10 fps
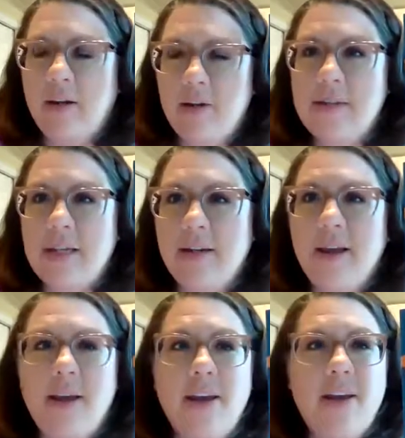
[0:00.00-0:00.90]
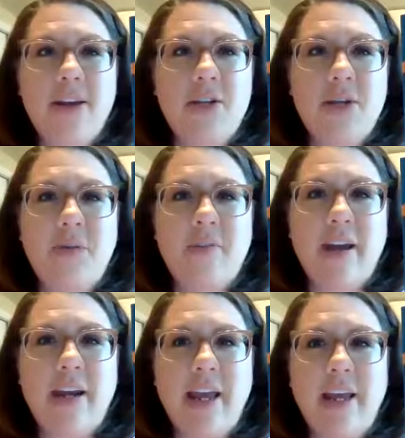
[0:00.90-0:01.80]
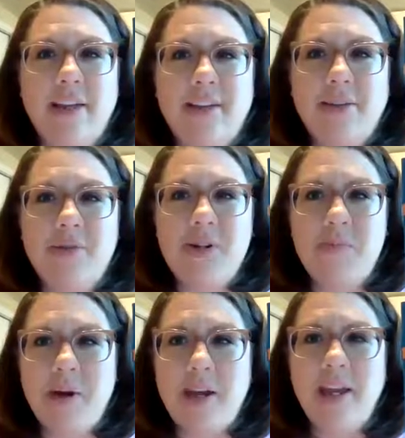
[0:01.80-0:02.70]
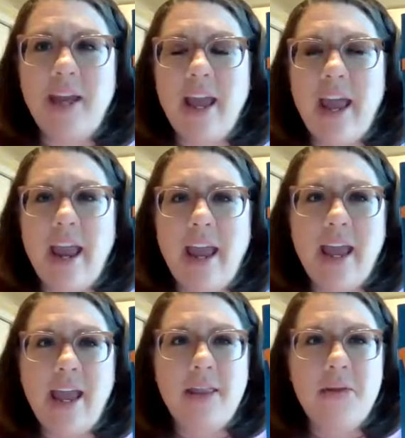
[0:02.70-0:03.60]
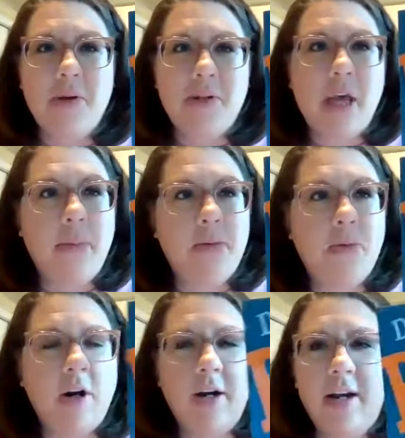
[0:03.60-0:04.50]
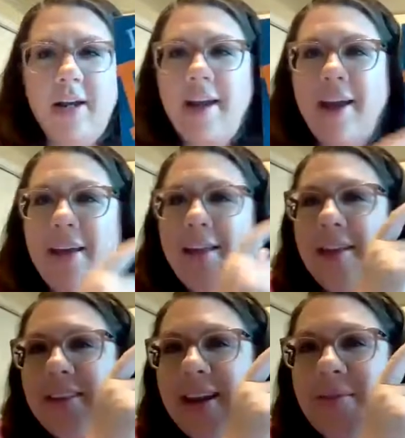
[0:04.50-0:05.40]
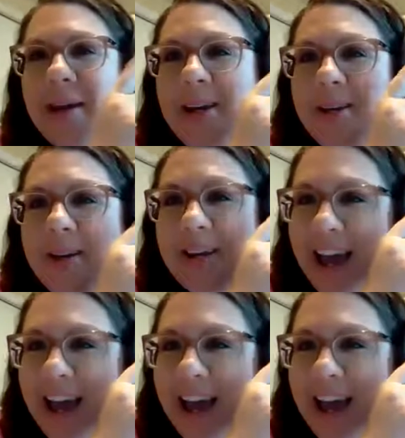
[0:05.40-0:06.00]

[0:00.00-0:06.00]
using to provide aided language input. And the most common word that I bet you can